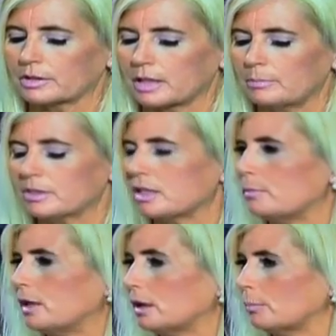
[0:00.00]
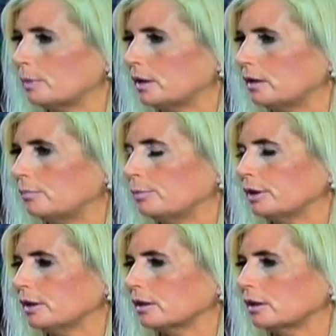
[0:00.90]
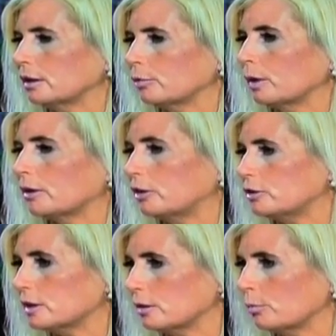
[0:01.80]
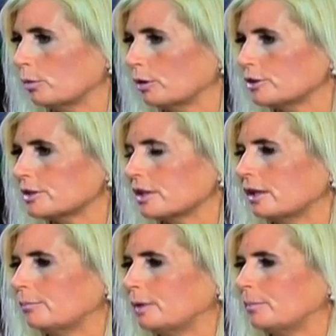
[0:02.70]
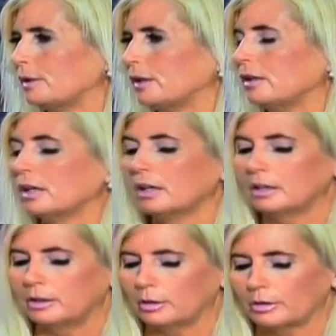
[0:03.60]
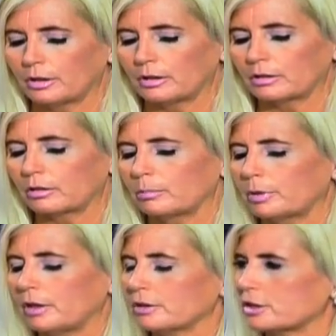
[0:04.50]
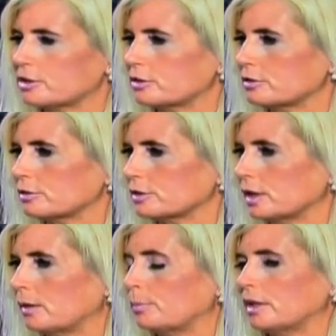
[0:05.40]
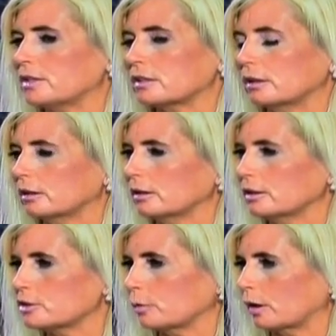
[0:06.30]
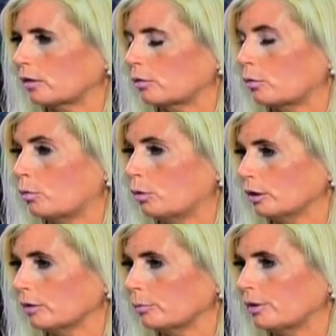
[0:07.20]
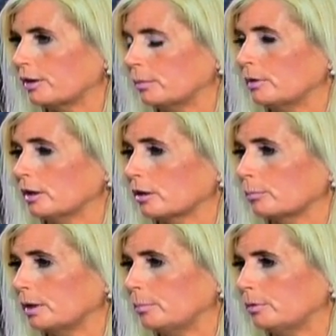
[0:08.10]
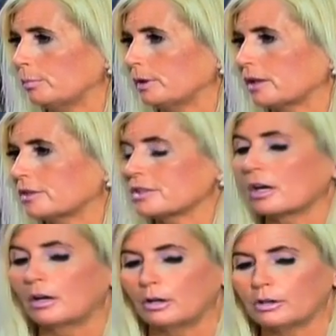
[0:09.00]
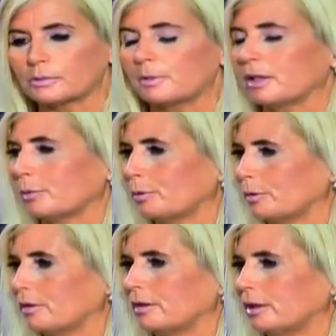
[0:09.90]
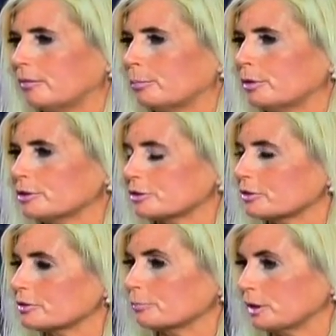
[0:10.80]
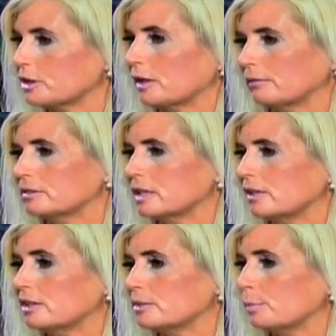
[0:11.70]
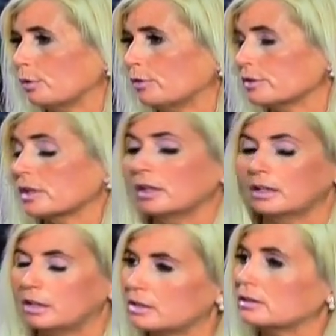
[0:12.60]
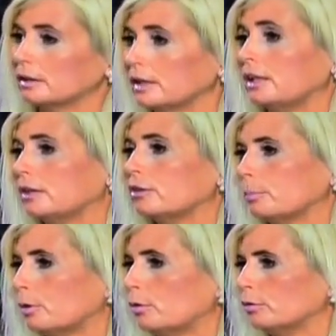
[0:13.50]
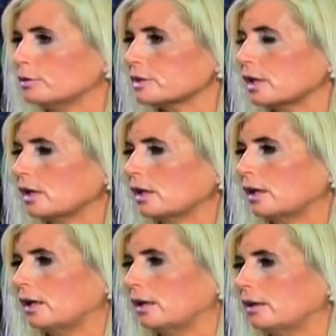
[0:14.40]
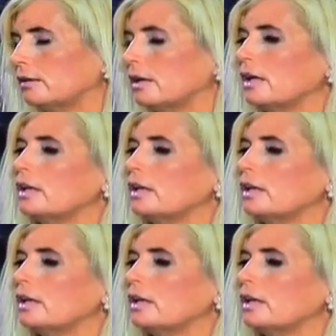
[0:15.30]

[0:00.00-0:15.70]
statements, he may not be politically correct using the words that maybe, the current politicians are saying, but he's clearly struck a chord with the American people, because ultimately, when pollsters reach out and take these polls, he's leading the polls. And